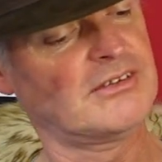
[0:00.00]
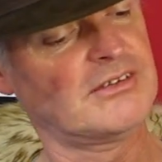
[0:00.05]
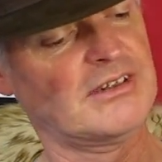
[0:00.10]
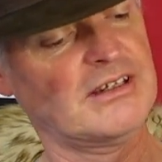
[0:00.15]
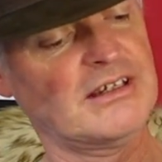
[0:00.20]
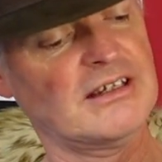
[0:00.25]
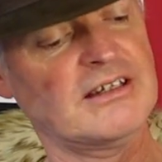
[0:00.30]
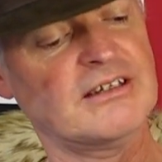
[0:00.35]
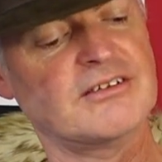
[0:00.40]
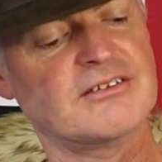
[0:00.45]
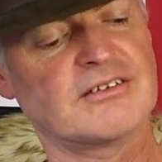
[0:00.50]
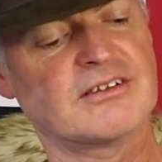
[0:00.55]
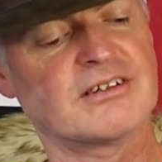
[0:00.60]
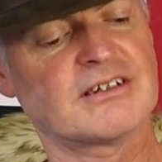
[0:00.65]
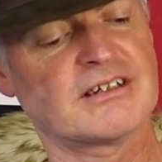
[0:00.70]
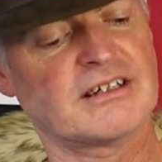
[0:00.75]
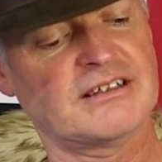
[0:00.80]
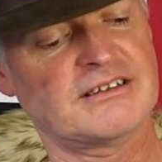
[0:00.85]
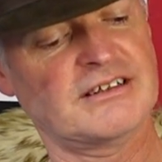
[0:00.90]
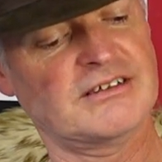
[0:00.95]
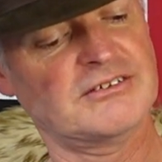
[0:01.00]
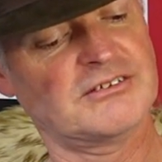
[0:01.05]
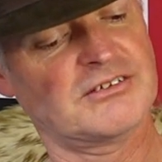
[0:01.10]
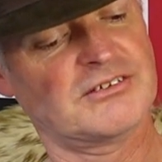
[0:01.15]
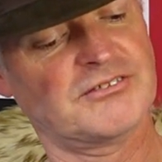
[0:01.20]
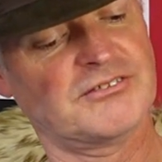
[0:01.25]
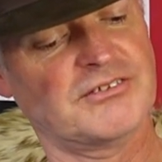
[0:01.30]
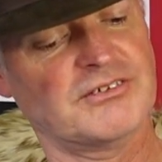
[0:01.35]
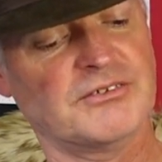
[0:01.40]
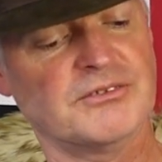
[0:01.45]
There's
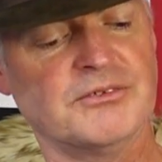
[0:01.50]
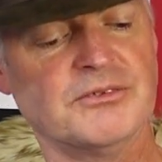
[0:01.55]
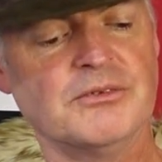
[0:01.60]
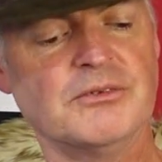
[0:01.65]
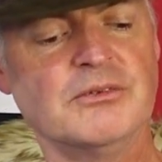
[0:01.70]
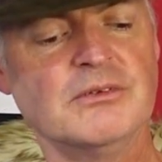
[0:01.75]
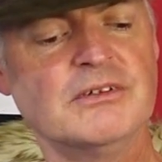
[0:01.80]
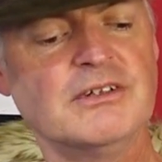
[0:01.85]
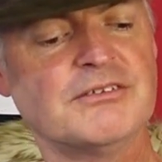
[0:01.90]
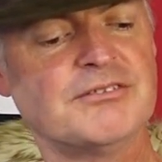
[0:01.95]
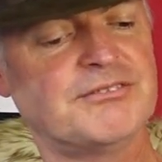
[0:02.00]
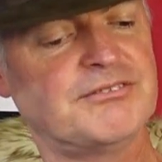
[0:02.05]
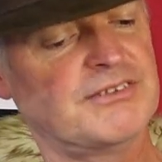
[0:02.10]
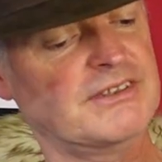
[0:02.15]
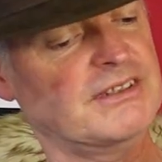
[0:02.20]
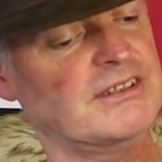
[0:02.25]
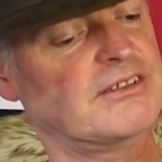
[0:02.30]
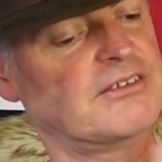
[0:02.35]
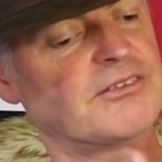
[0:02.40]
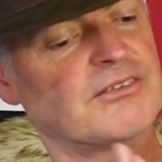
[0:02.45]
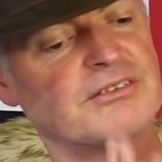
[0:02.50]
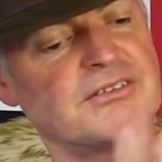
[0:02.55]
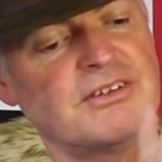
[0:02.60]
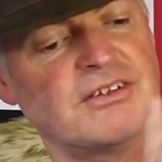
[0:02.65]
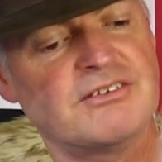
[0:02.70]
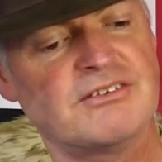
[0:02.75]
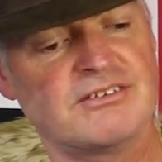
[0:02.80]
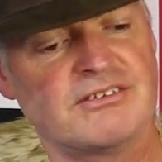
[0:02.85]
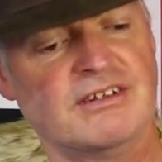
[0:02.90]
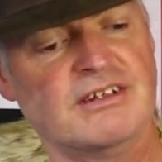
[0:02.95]
cutouts for all your fingers on the
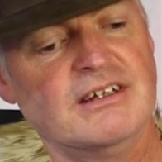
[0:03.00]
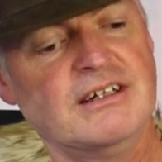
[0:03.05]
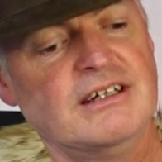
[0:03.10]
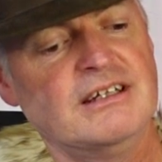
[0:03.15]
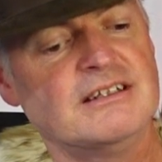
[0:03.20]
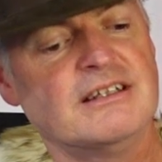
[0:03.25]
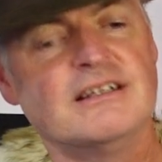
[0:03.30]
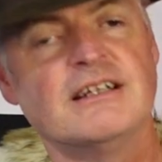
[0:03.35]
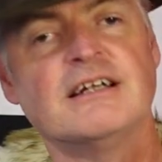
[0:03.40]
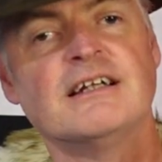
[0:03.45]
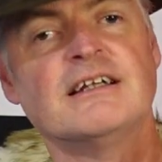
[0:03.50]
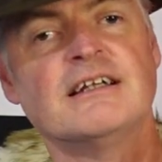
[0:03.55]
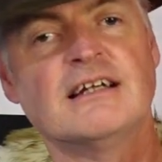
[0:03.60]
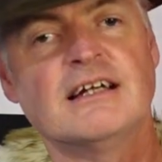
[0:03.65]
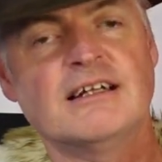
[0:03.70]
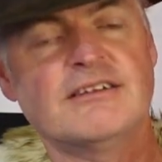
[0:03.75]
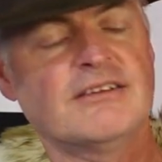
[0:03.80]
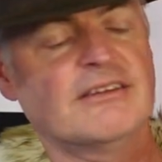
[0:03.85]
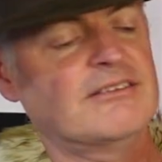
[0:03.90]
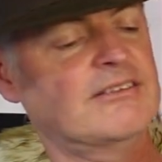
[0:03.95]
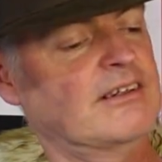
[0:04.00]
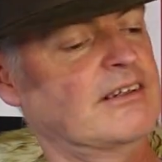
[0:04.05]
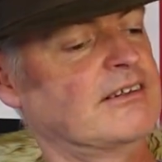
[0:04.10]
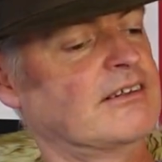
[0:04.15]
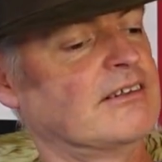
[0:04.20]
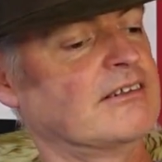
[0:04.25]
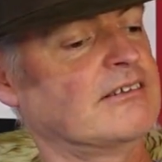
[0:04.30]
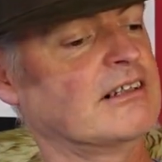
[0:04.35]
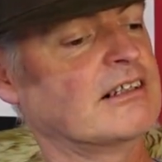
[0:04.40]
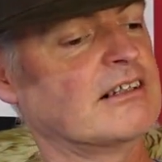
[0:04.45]
side, and as I said,
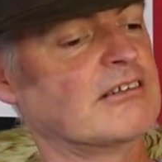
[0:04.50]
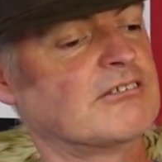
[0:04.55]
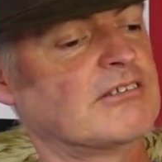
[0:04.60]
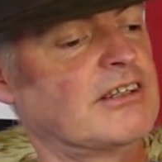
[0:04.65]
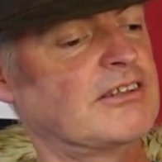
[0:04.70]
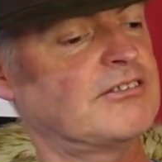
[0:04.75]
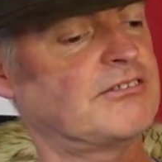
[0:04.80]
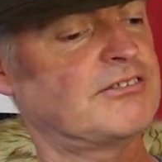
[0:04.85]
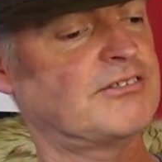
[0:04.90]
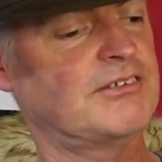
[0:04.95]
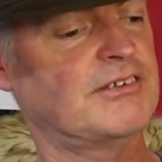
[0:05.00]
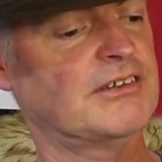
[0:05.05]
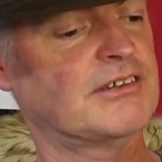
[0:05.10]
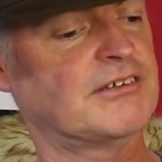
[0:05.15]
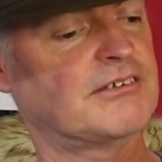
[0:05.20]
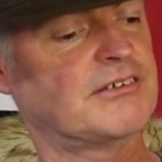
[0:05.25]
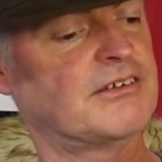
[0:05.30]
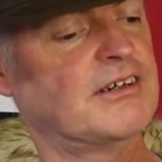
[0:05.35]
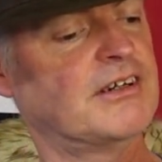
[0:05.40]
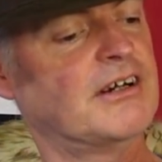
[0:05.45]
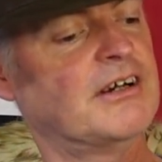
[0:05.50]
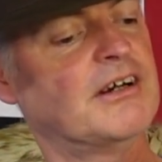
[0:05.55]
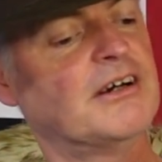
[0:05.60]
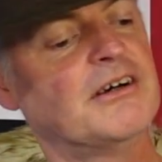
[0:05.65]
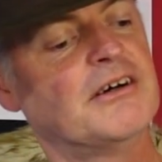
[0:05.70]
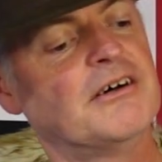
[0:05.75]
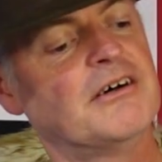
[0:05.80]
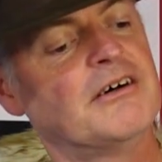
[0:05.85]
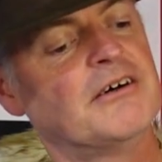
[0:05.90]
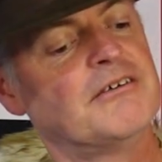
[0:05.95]
a little rest for your
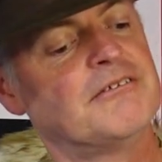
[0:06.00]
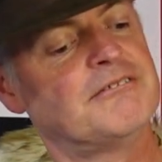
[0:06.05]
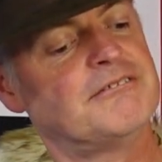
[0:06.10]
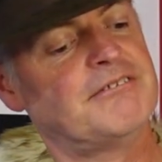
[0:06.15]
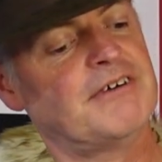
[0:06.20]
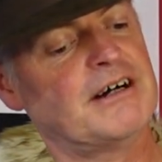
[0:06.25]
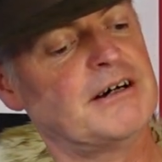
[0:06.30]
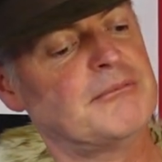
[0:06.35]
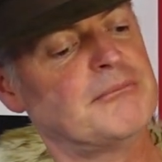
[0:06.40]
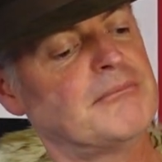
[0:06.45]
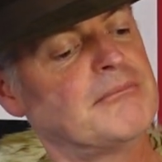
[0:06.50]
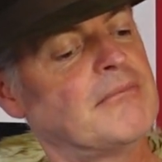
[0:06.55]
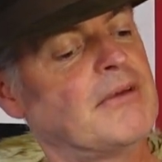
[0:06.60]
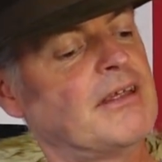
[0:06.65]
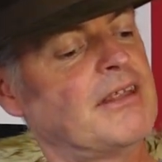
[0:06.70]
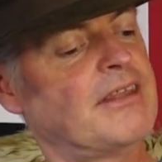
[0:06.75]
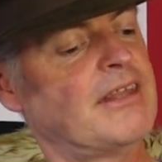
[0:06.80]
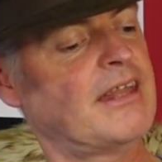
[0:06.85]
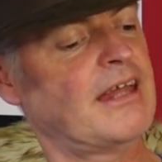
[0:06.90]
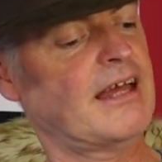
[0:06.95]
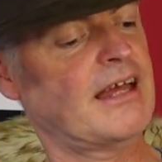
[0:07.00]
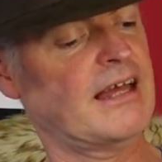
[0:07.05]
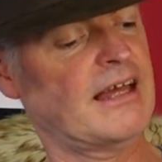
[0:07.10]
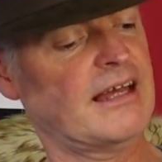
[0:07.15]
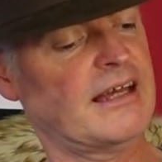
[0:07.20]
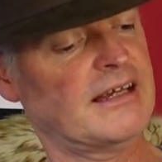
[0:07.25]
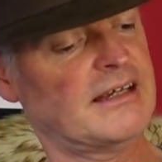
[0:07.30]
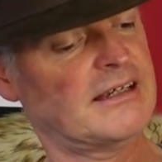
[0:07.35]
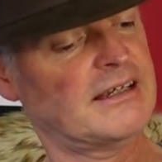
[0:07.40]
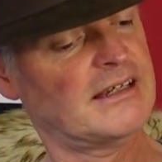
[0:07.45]
thumb
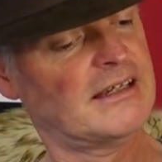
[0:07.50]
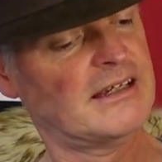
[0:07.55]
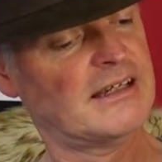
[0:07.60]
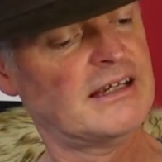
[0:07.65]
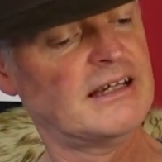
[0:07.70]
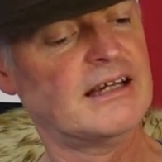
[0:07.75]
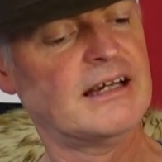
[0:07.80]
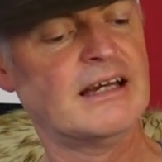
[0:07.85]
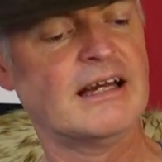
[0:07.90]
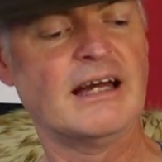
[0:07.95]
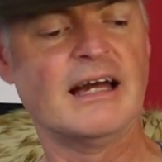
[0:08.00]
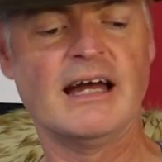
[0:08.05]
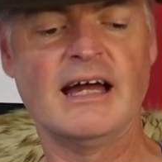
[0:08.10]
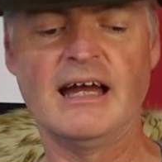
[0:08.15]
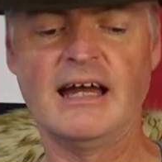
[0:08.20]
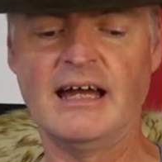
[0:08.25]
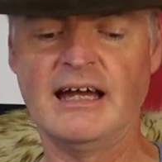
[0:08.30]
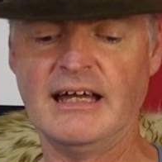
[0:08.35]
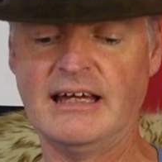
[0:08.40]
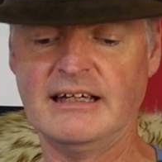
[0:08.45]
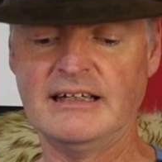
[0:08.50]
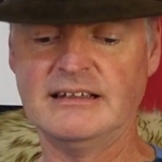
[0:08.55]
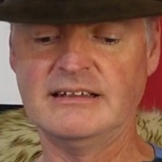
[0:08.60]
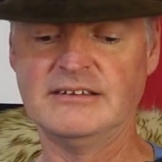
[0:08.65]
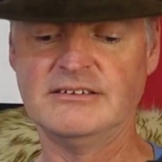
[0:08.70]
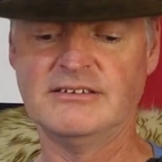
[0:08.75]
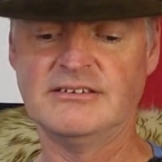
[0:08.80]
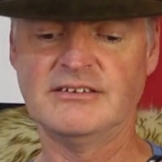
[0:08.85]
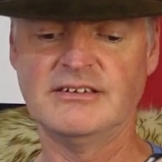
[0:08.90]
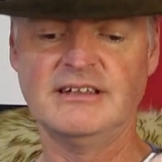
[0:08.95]
there,
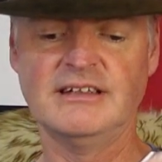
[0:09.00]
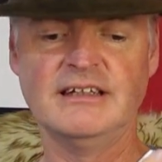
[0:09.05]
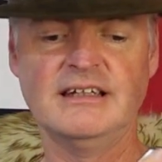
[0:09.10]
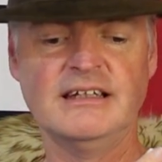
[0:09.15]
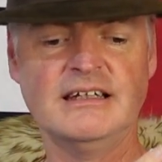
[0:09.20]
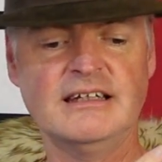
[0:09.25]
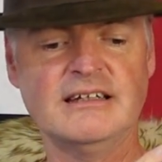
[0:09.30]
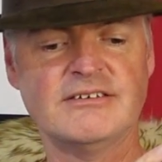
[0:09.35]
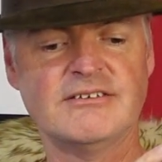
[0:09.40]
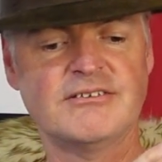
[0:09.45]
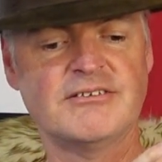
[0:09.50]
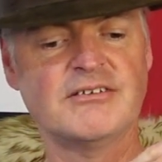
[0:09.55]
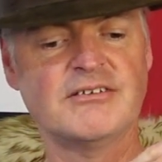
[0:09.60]
and it